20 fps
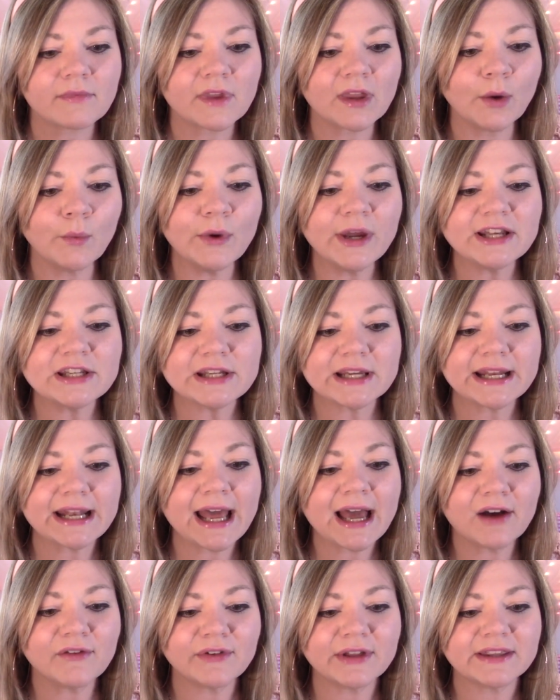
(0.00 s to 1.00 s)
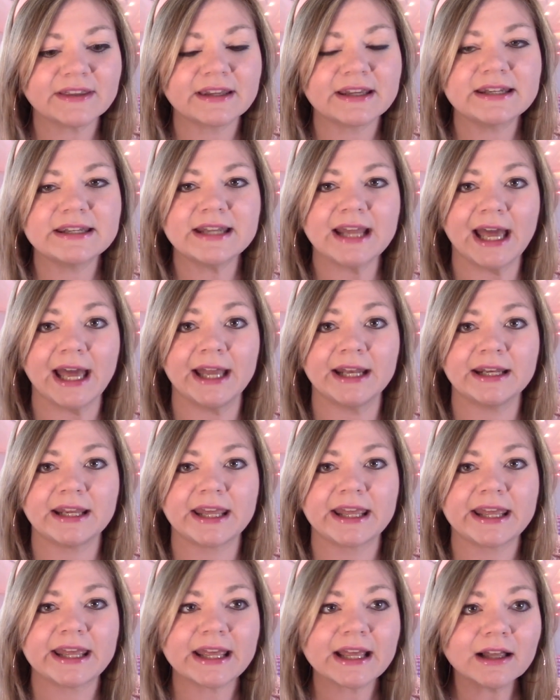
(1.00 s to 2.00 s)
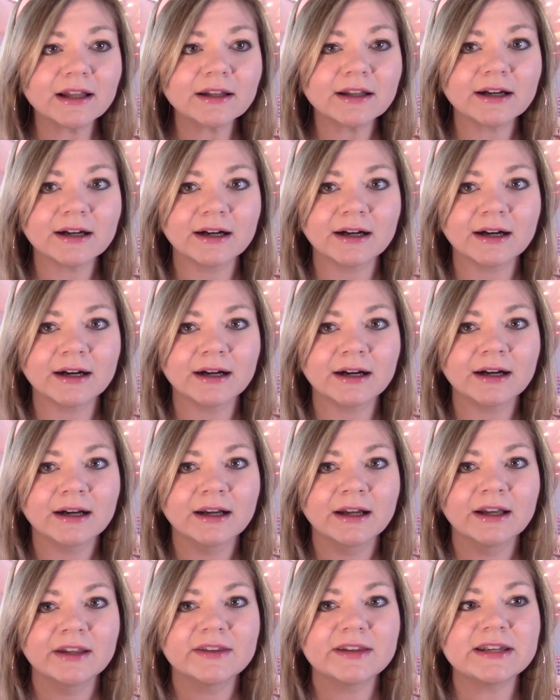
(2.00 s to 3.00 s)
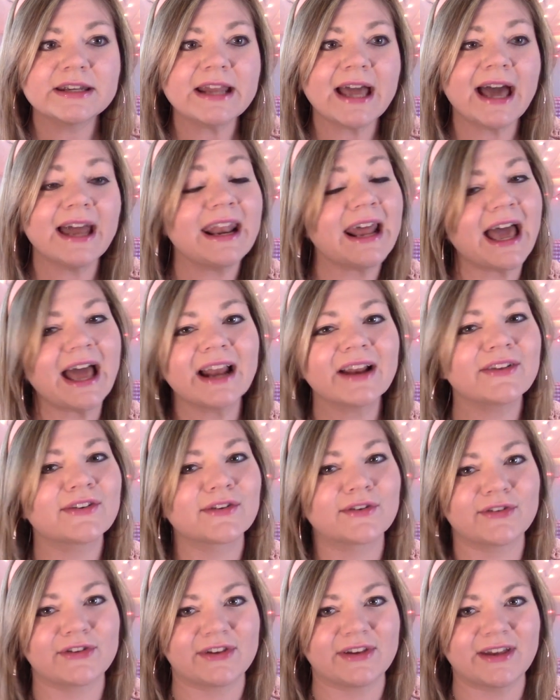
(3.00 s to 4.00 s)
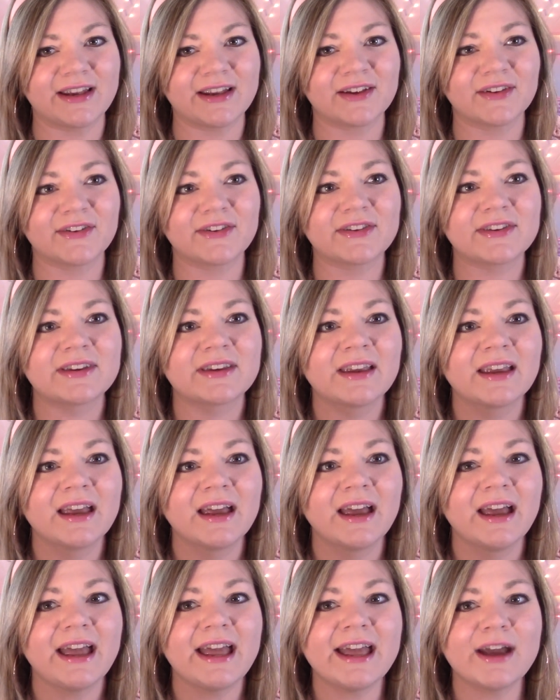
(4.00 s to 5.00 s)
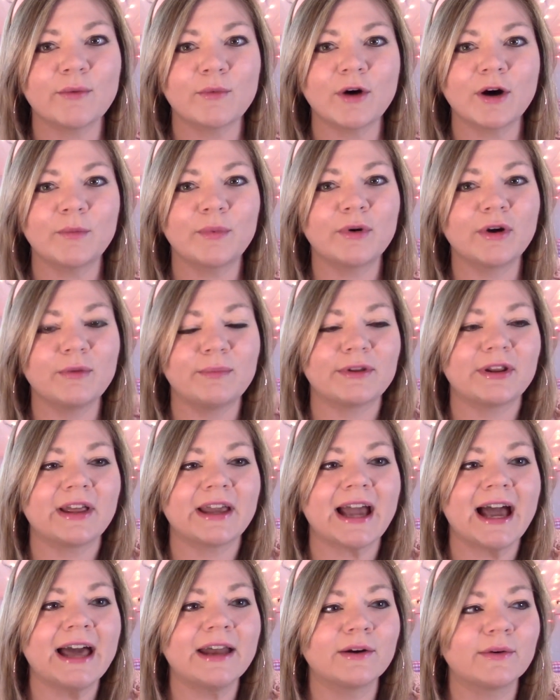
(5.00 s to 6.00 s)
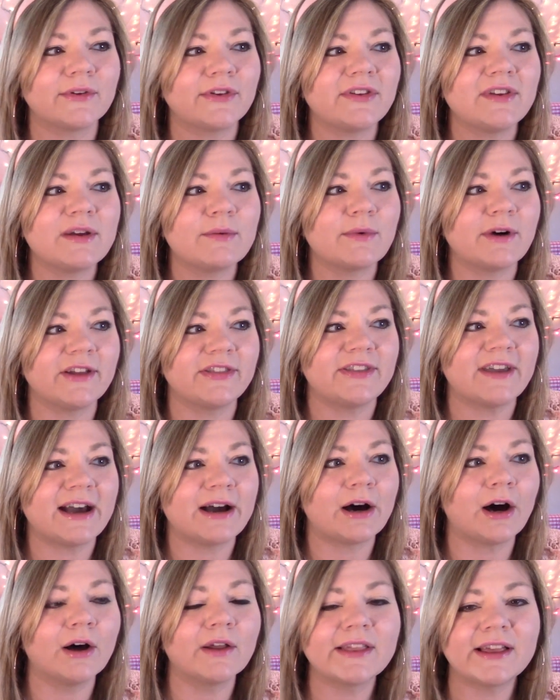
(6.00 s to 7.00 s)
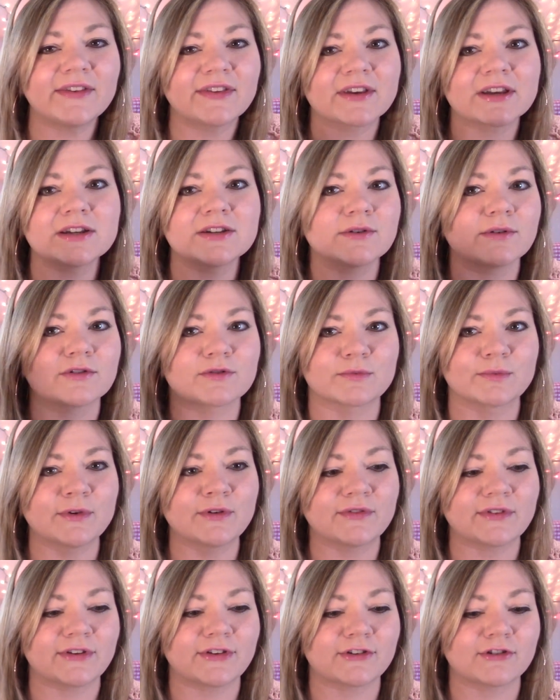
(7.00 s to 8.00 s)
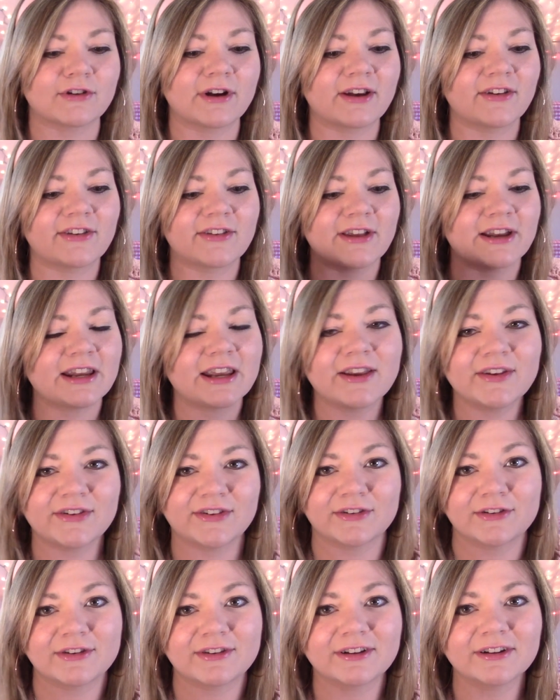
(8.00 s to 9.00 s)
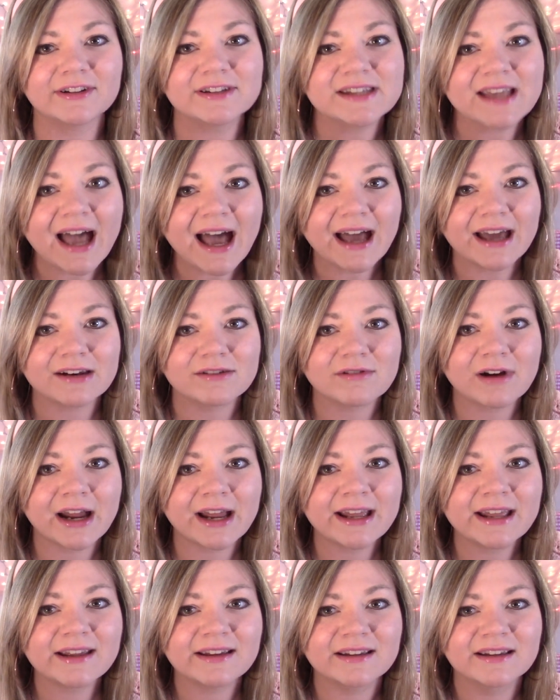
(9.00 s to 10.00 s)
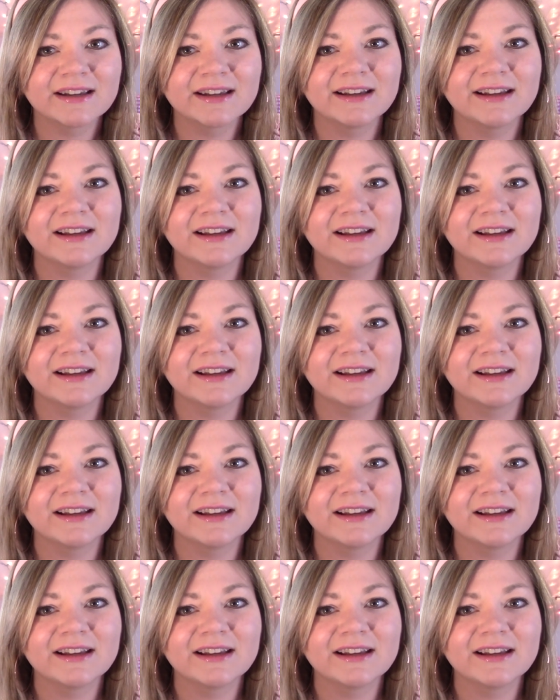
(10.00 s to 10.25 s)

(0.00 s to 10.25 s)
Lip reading: We did have, like, the Nen healer, the Nen exorcist at one point. But, like, I don't see what that, all that's going to do is remove the strings and then he's still dead, right?